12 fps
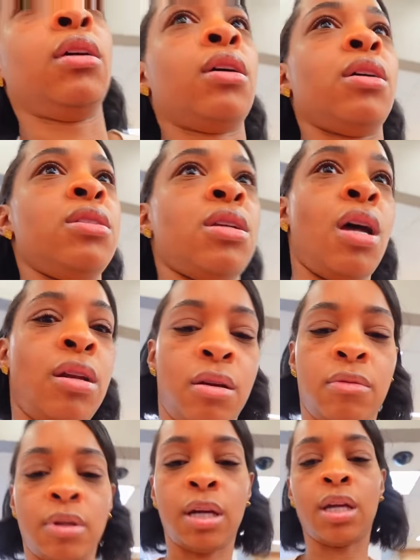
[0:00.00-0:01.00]
because y'all
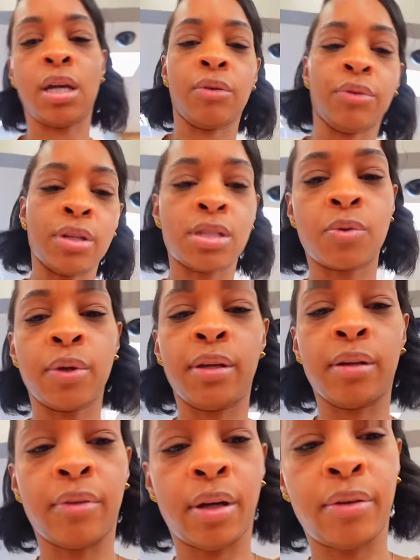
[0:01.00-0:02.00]
know it can get real
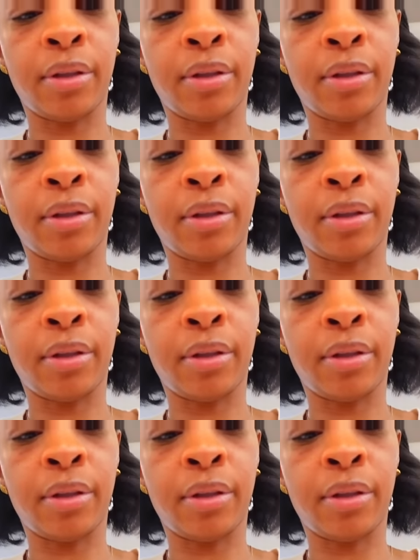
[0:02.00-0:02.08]
squeaky around